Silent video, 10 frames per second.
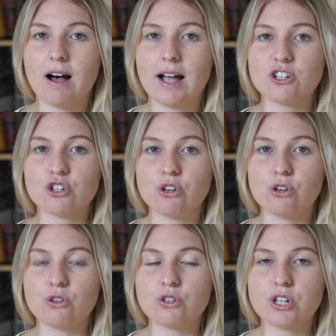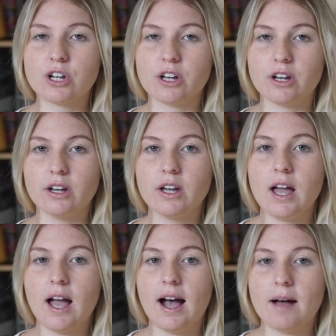I do to
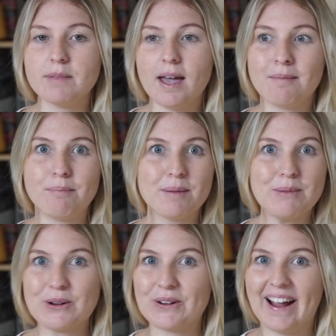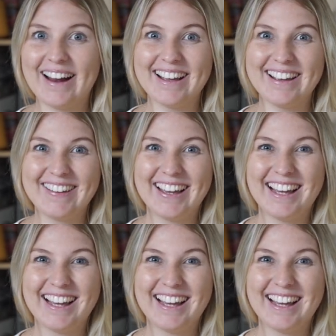be more creative.